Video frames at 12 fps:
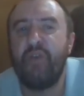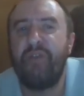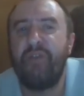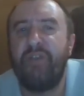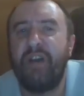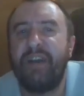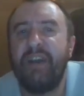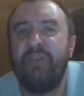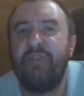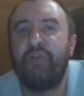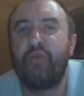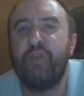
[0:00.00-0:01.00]
A
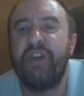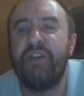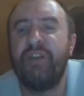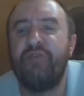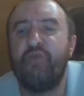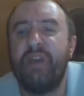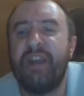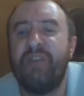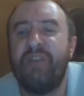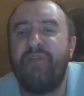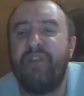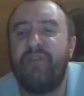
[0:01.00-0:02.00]
fucking
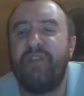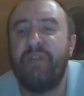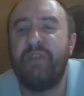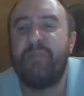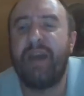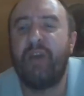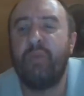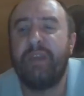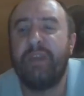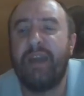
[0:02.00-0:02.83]
350-pound